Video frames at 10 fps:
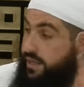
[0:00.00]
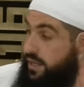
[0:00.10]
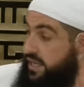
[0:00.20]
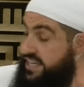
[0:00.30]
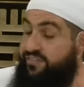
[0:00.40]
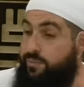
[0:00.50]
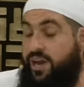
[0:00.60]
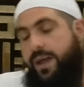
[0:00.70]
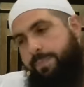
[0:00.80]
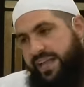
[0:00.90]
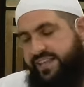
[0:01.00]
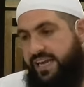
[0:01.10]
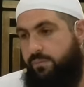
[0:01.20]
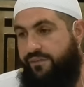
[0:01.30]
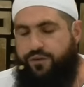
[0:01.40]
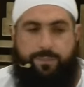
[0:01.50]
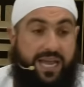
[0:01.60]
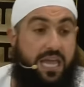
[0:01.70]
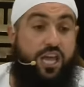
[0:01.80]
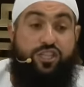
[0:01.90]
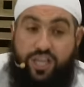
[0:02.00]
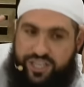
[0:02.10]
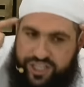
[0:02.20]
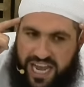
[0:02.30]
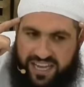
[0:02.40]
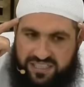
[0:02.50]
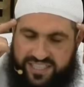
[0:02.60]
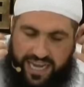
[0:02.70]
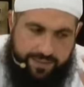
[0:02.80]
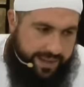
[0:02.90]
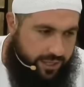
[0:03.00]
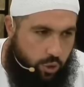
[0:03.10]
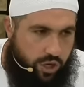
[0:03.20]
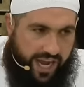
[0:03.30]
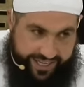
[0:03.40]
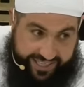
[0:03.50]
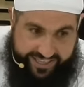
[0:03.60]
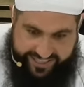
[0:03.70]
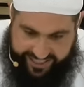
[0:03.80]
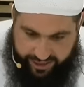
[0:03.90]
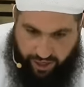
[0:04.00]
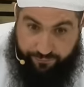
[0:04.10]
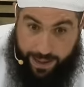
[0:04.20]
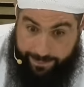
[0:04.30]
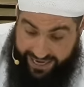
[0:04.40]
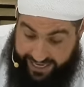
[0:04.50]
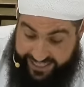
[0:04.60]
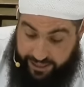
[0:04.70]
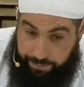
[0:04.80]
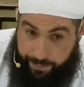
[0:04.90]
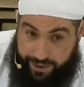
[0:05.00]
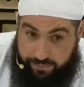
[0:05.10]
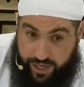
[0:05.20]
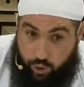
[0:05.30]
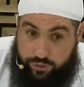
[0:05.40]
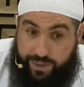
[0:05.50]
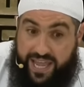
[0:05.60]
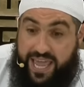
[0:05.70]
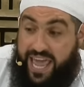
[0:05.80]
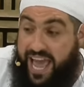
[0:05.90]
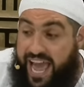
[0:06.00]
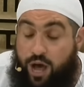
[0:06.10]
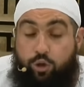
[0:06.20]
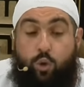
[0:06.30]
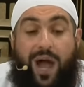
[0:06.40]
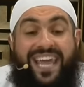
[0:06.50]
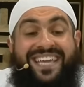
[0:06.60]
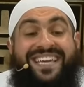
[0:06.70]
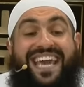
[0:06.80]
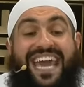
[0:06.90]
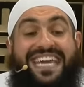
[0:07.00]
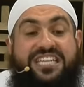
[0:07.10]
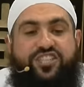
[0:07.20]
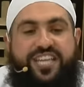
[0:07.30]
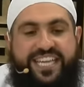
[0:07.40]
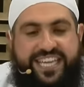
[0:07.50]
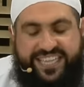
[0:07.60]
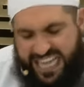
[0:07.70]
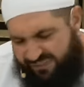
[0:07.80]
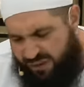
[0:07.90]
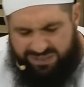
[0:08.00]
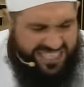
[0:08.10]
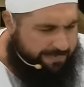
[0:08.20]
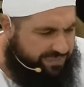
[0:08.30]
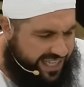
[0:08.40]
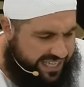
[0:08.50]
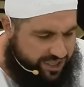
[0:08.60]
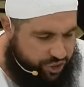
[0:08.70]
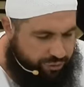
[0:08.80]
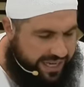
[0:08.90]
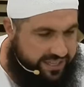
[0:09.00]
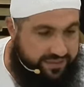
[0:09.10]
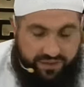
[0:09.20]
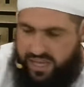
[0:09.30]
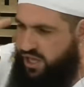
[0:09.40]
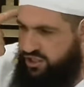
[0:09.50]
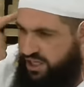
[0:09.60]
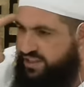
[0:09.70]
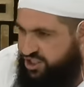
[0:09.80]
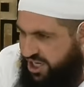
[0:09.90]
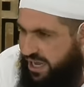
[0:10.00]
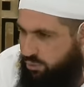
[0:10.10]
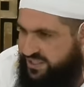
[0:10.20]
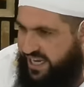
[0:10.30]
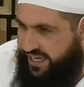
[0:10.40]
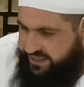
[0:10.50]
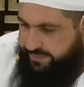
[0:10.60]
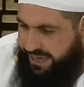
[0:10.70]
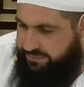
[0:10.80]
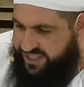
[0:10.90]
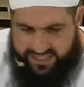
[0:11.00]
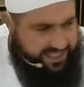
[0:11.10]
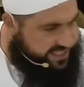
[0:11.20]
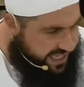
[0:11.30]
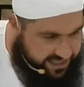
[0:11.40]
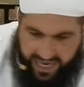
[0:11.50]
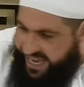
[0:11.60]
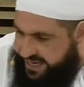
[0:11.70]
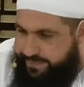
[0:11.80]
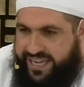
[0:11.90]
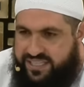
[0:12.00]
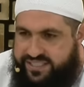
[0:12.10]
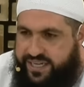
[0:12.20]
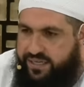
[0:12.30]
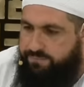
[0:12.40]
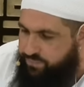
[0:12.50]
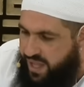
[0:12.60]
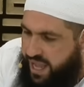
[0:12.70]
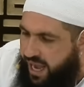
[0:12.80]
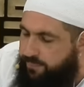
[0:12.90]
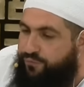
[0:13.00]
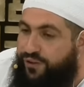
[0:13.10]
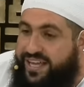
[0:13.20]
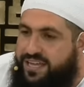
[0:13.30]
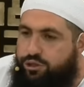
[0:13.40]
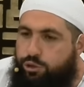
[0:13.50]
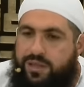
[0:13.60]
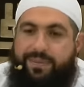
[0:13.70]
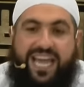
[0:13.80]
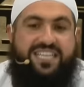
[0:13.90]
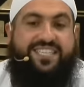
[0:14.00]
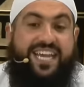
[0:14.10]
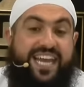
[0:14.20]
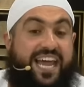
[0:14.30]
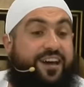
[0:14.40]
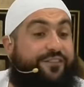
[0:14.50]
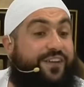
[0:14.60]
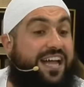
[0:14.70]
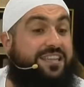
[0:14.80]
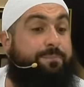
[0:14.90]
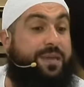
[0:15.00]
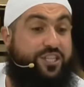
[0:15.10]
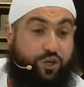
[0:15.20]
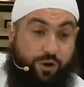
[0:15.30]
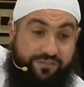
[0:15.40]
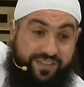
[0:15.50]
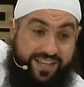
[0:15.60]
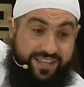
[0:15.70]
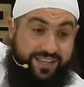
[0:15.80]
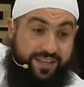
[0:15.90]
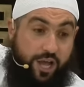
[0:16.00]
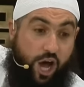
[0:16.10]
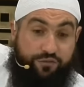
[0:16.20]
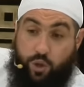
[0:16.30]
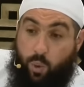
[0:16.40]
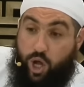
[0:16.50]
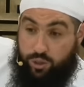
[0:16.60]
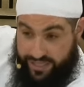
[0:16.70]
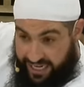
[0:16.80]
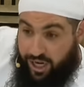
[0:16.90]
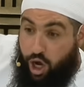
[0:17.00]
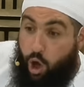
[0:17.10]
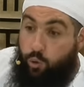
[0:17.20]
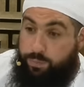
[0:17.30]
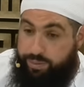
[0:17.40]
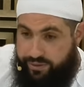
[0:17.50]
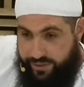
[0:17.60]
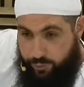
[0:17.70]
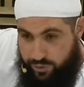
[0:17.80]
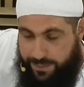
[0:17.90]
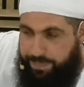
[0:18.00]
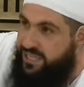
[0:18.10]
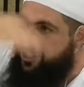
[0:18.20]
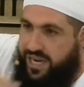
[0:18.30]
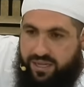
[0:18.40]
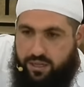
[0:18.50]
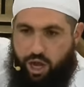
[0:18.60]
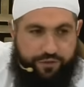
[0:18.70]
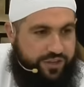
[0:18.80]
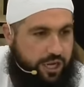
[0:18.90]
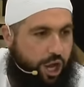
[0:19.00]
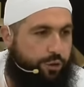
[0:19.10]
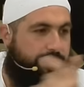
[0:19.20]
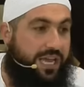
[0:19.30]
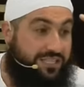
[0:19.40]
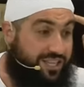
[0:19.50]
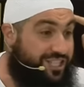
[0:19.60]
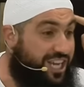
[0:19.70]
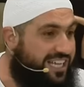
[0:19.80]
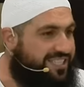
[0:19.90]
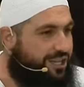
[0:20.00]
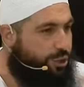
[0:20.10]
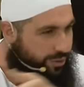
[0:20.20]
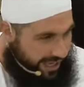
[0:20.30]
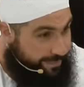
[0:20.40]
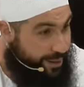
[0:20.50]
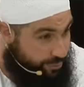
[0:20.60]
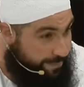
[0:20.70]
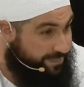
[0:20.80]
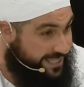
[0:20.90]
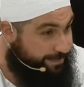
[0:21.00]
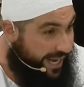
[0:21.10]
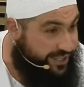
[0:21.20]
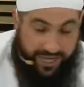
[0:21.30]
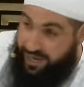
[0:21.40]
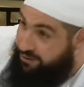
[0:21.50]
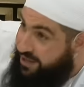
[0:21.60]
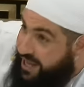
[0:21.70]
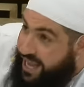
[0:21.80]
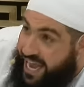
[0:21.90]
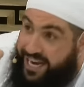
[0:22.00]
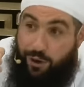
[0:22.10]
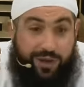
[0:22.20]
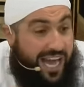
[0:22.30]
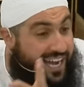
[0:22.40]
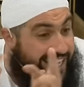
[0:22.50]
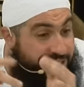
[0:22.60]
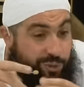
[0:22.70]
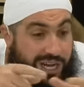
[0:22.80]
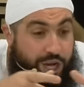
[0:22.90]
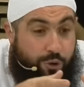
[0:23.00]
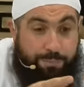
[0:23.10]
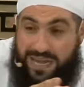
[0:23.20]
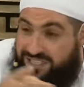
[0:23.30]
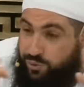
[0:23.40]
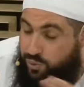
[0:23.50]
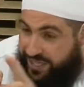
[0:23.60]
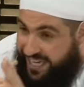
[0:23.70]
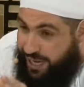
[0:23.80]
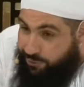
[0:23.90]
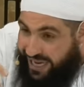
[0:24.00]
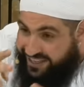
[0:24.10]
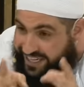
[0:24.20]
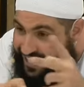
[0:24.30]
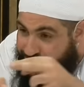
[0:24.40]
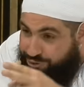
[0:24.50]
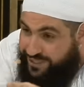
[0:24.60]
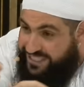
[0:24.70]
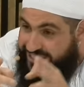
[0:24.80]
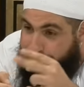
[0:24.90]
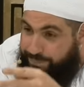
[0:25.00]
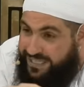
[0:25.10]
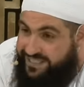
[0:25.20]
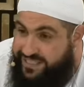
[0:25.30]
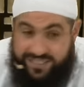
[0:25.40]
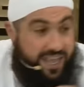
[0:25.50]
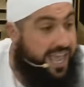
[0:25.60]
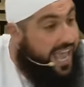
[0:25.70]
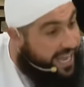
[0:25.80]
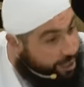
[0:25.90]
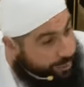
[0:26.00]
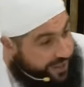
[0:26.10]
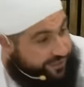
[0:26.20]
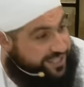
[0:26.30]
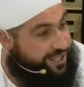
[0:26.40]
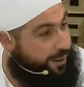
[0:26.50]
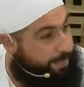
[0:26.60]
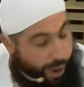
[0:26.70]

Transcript: Give him an iPad, get him off your back. So the Sheikh is saying, man, look, I need this kid off my back. I need to prepare my khutbah. How do I engage the kid? Give him something constructive. So the Sheikh was saying, the Imam says, he says, I had a magazine. I'm flicking through the magazine and I found a picture of the, of the world, a globe. It was a picture of the globe. So the Sheikh said, look, let me rip this page out and I'll cut it into a little puzzle. Yani I'll cut the countries into pieces and I'll give it to the boy